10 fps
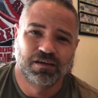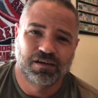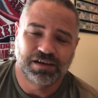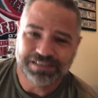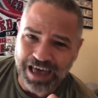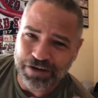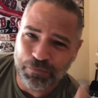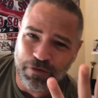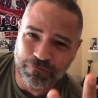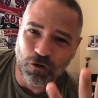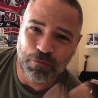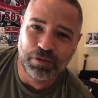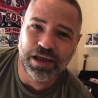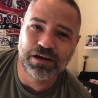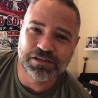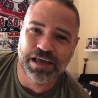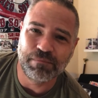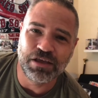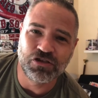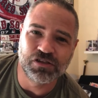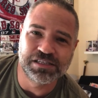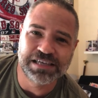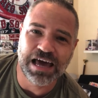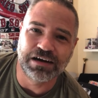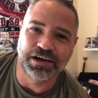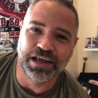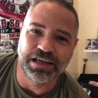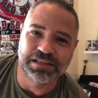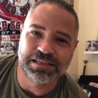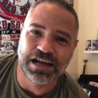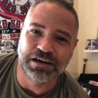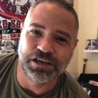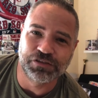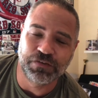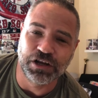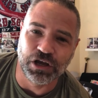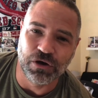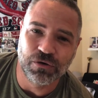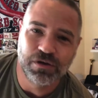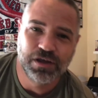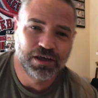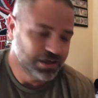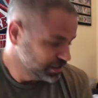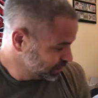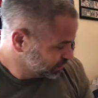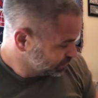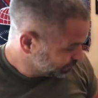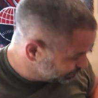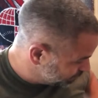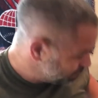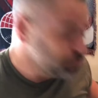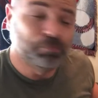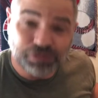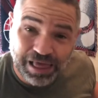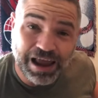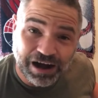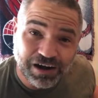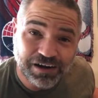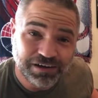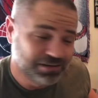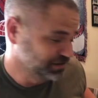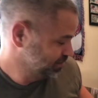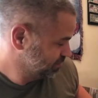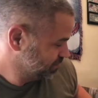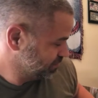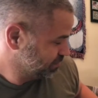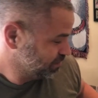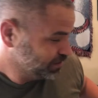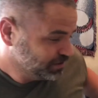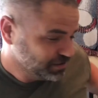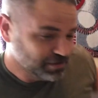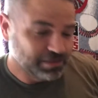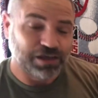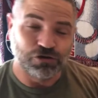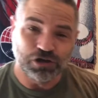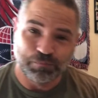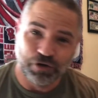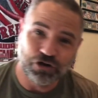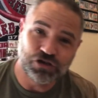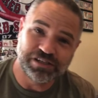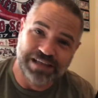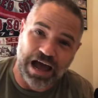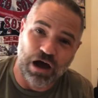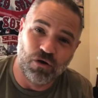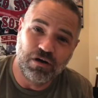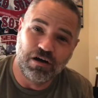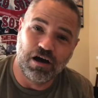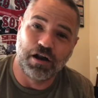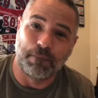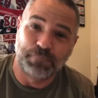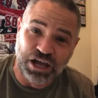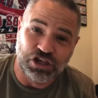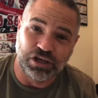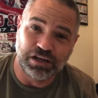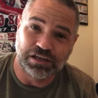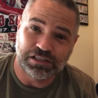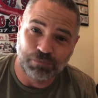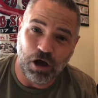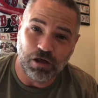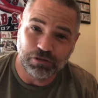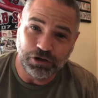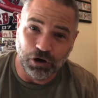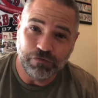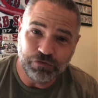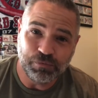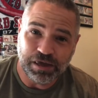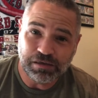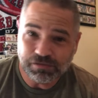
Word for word: aside from the four players I mentioned Saturday in Saturday's video, the fifth player that you could purchase now on a budget, a small, you know, if you make